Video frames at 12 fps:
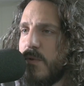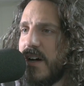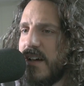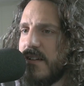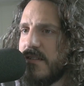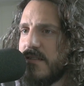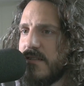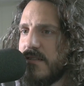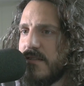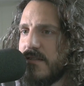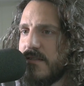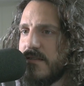what?
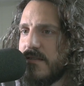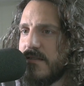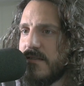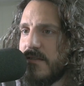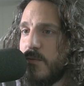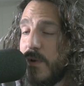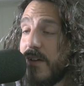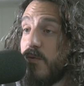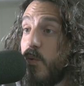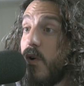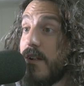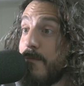We have
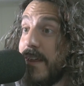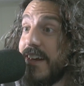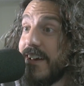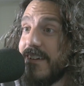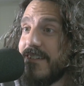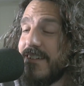1 minute.